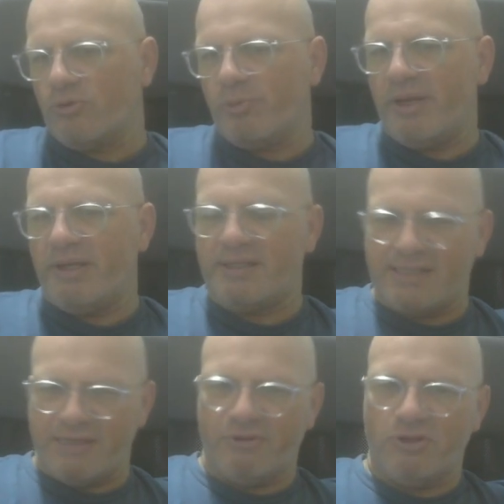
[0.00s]
to pay is
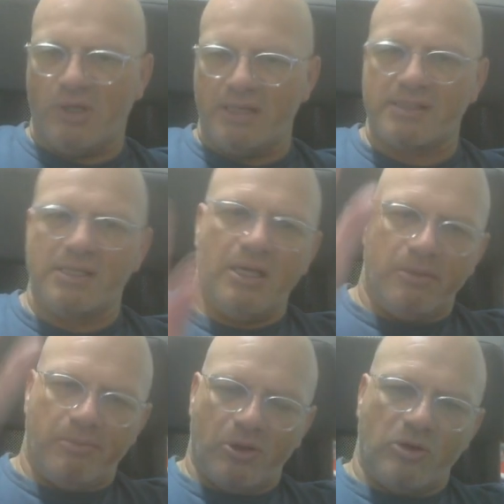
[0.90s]
$7,
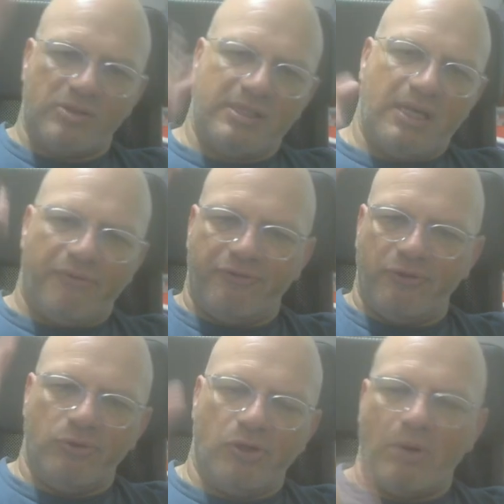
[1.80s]
because there are
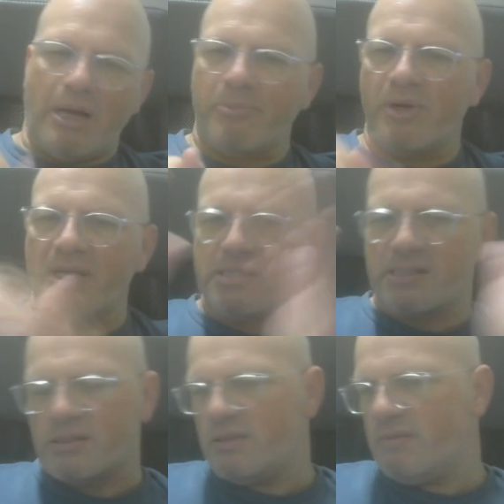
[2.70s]
few
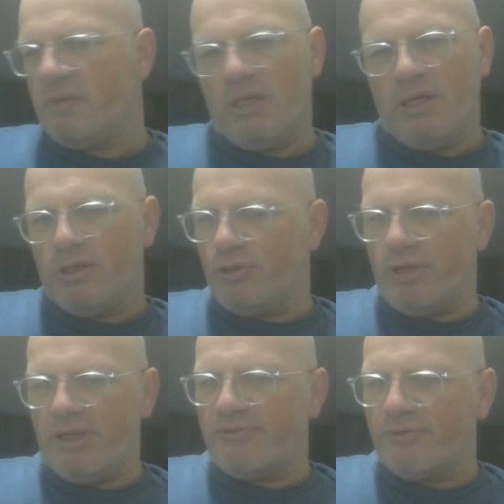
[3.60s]
upgrades. You
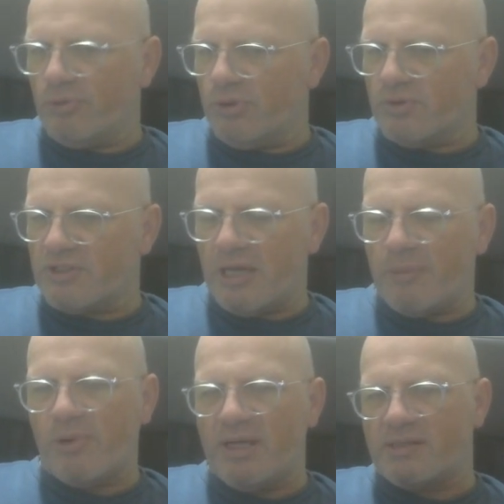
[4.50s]
don't have to use the
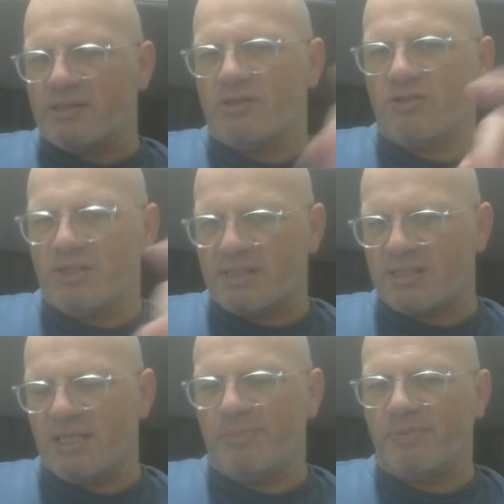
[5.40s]
upgrades. Just
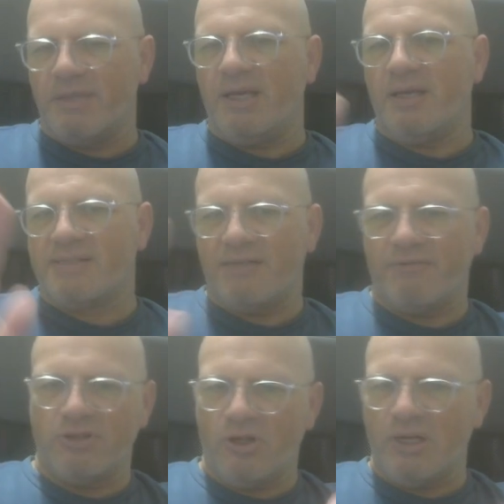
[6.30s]
keep the
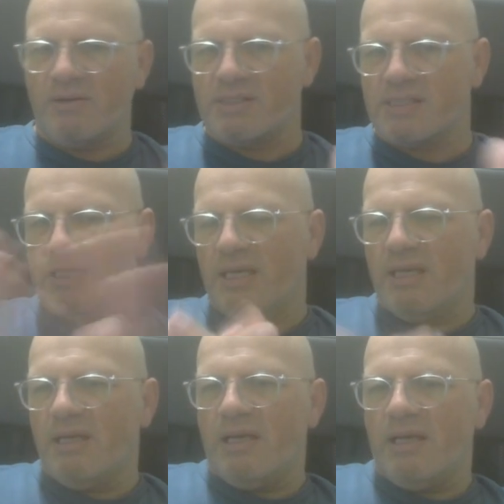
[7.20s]
$7
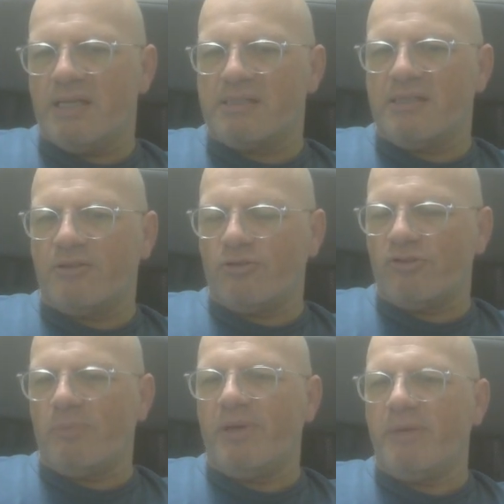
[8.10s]
as the
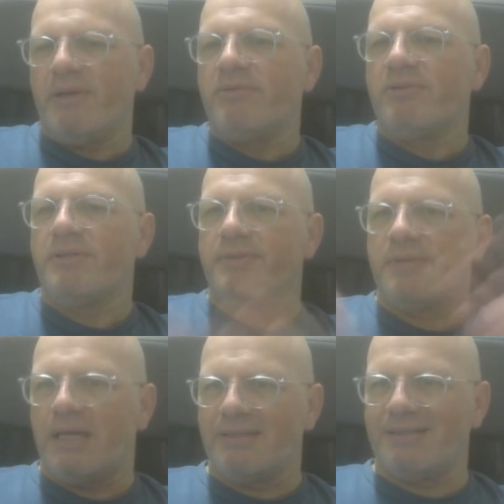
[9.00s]
total payment,
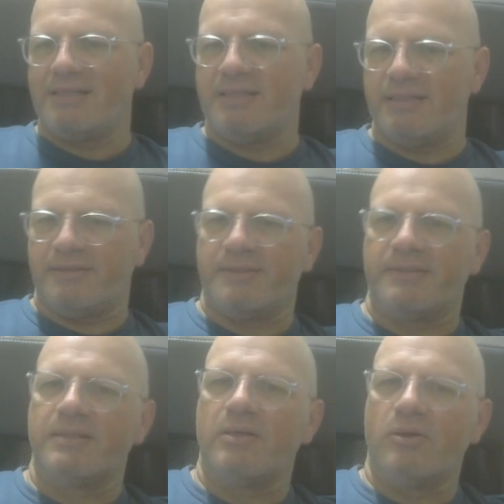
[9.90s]
and that's it.
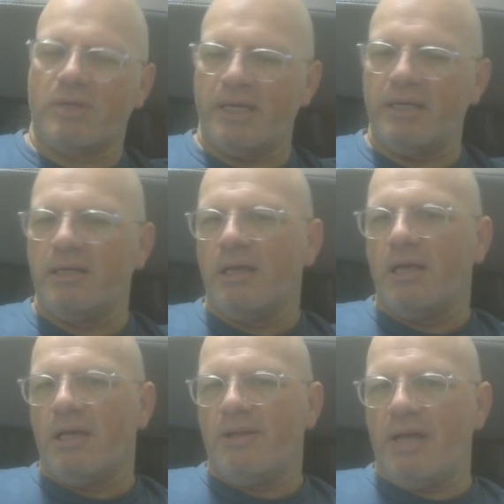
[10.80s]
Okay.
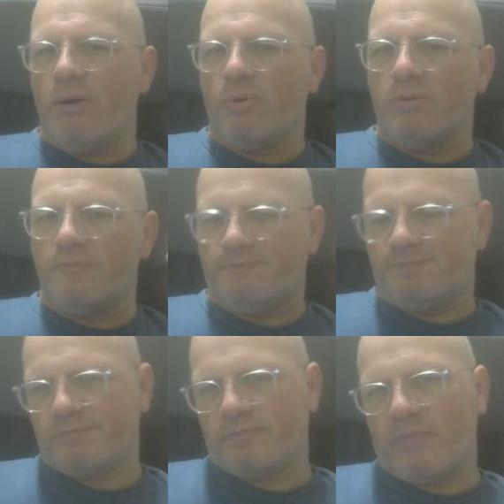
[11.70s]
Now,
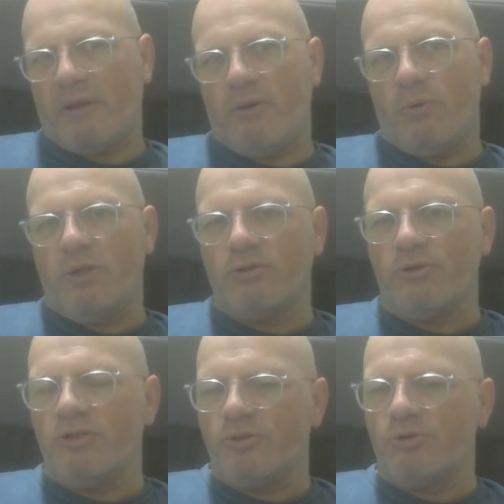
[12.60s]
what you
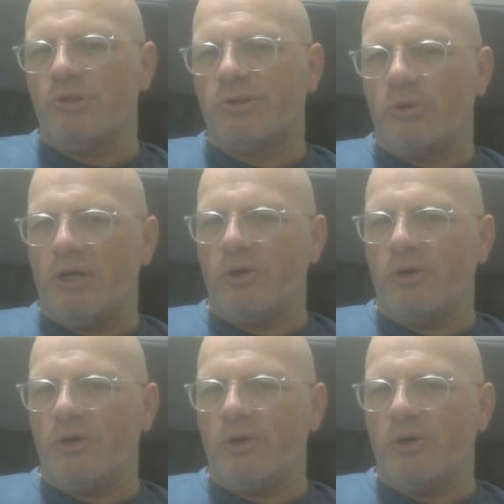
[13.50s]
need to learn